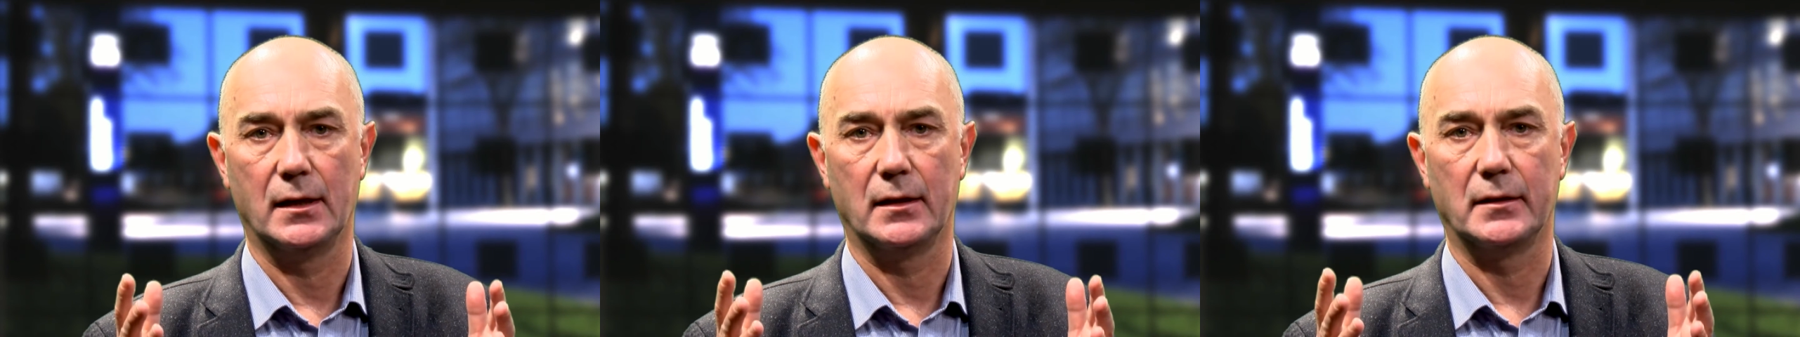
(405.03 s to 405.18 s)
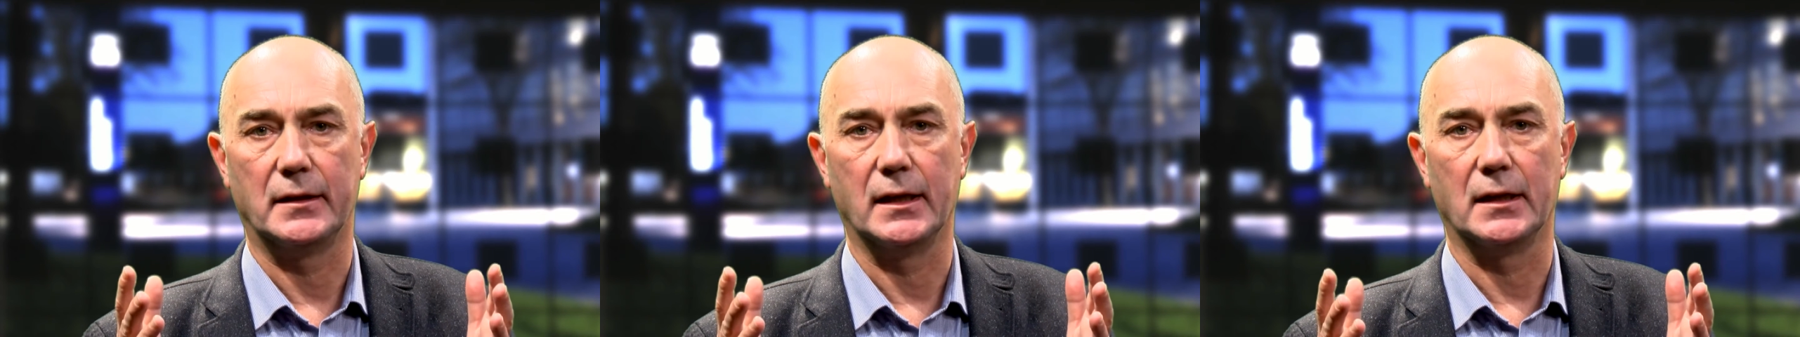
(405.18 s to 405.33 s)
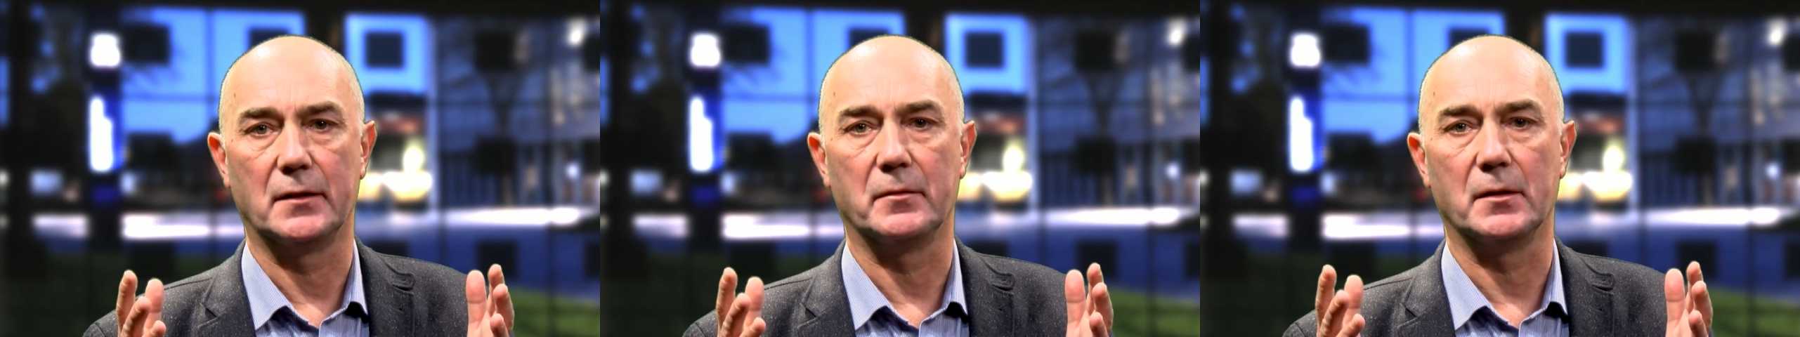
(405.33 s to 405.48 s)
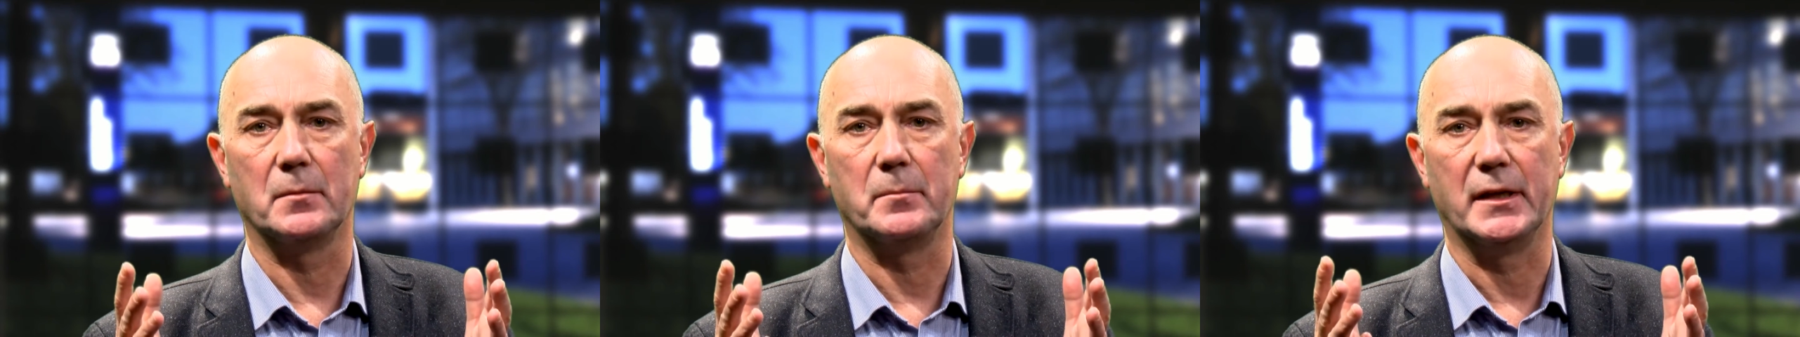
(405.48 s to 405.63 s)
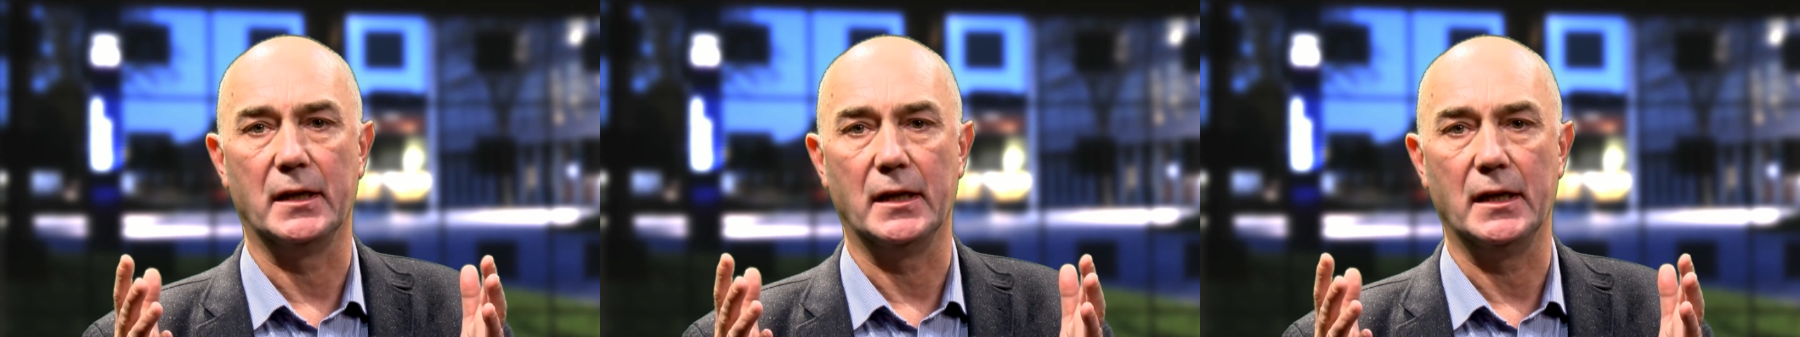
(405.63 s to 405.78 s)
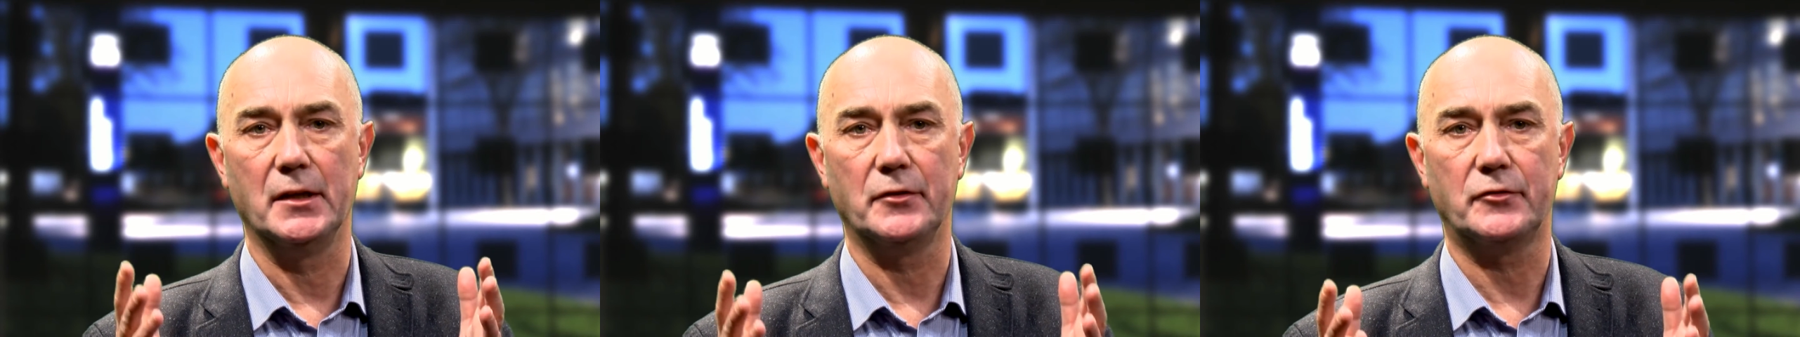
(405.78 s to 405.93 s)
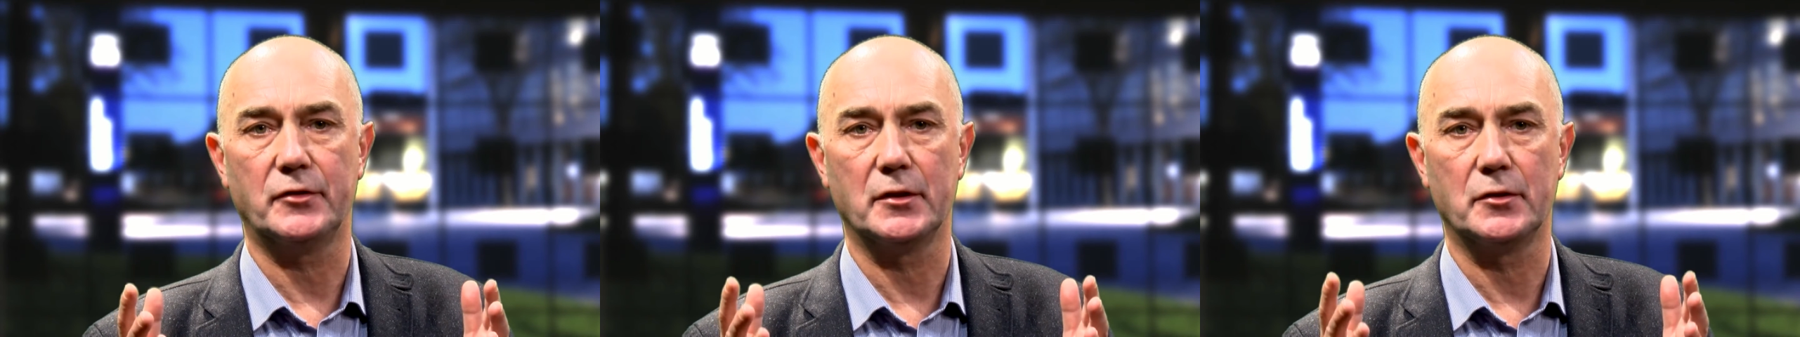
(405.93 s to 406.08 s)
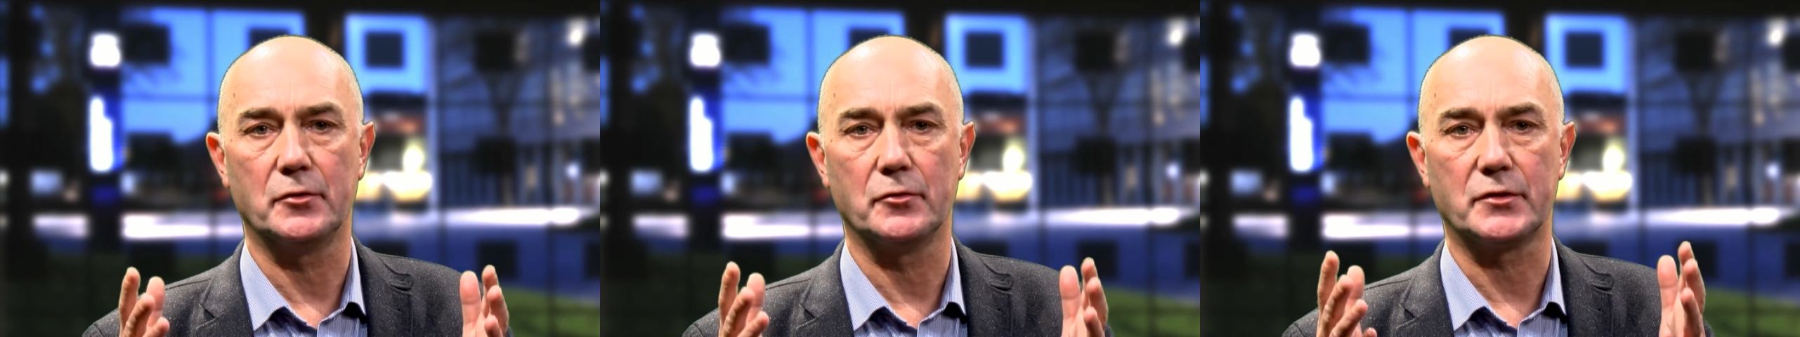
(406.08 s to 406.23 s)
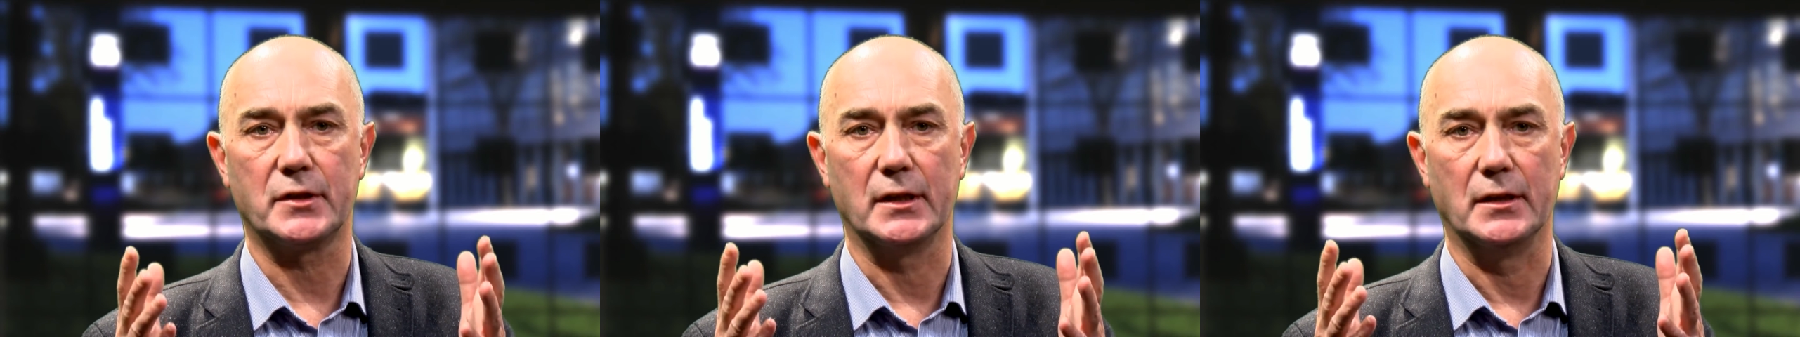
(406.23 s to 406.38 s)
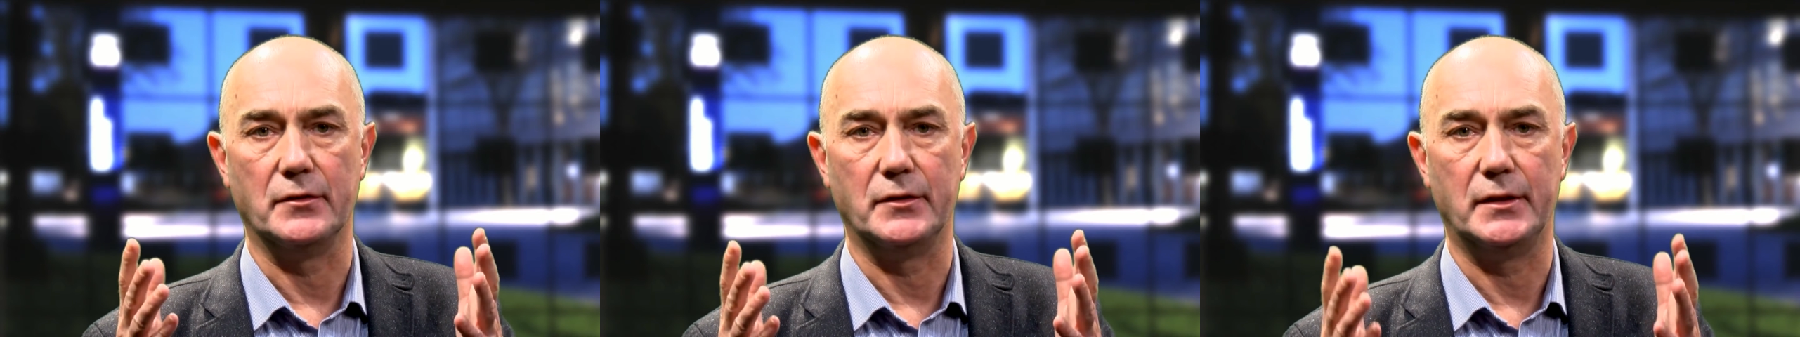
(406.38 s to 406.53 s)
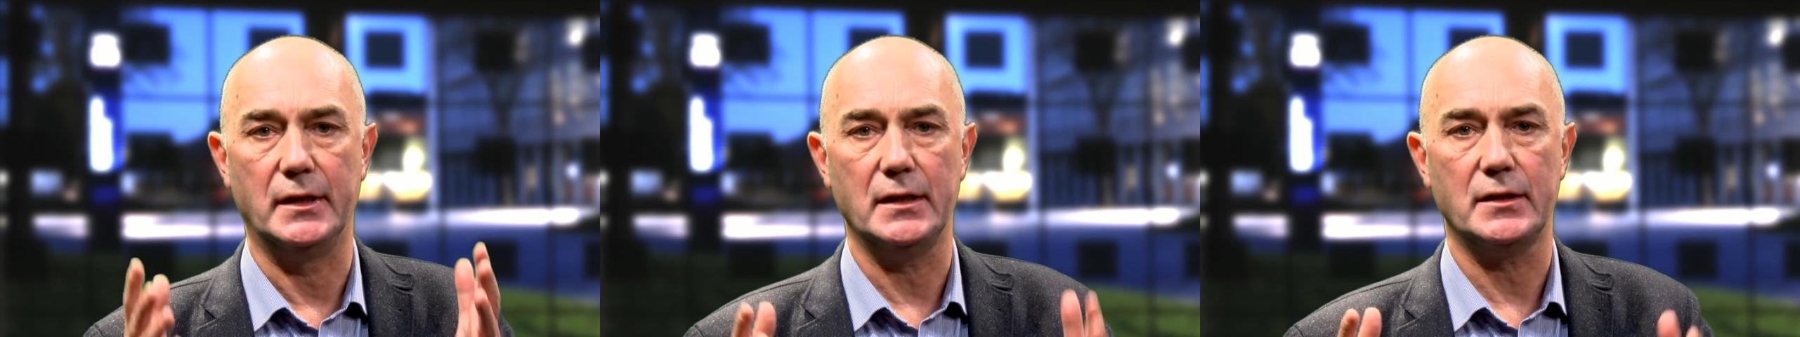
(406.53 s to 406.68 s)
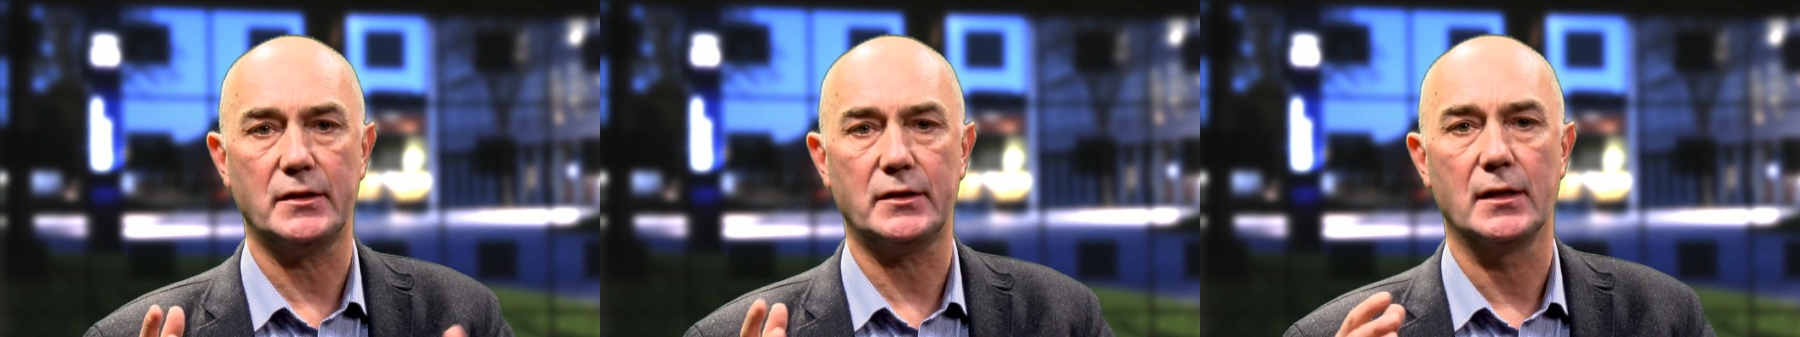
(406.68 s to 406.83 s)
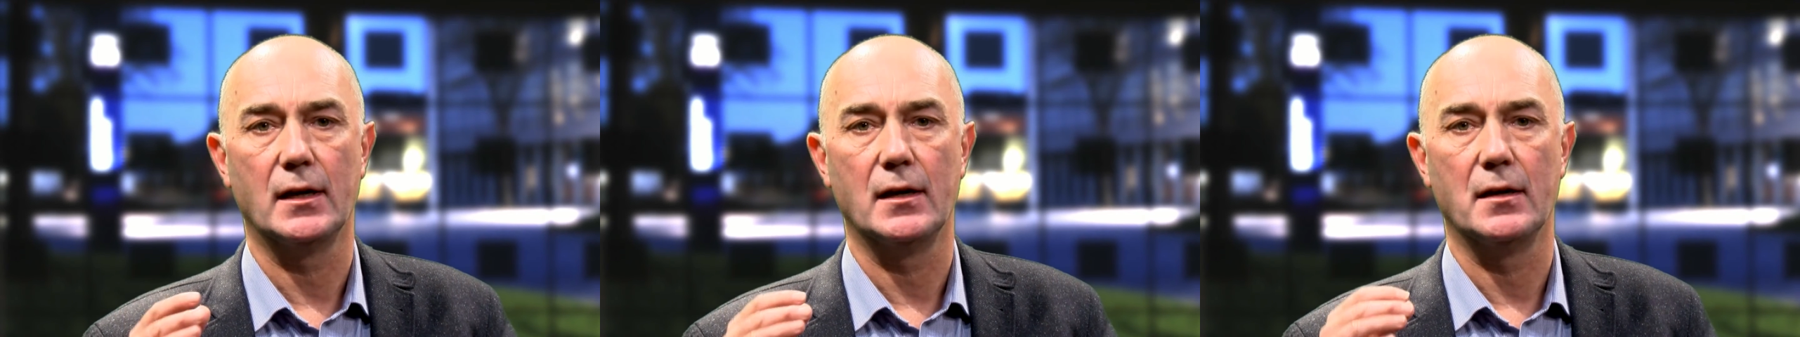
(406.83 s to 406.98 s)
that will be introduced in
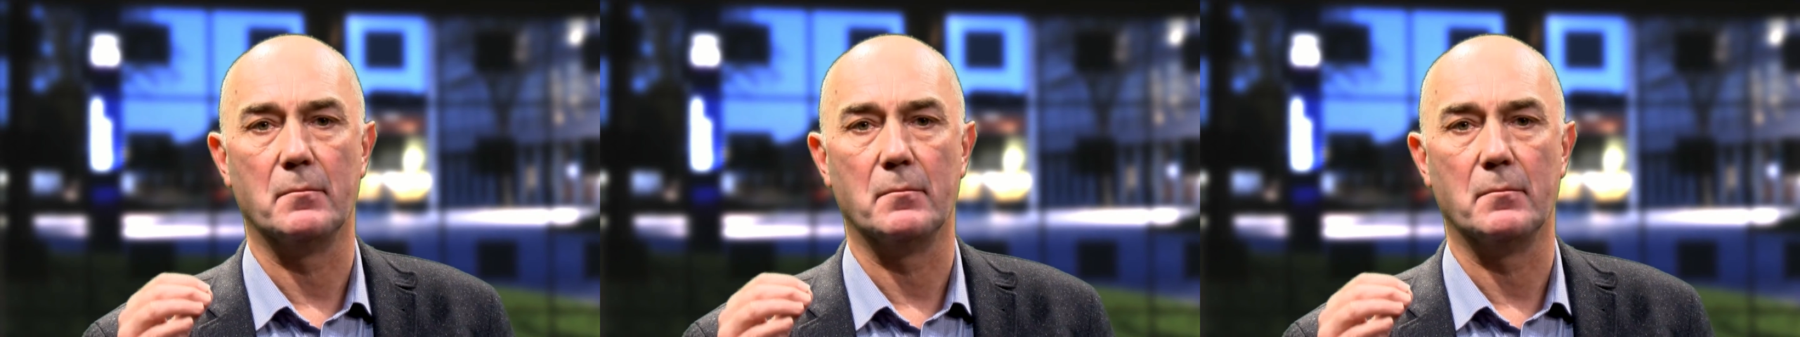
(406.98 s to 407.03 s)
this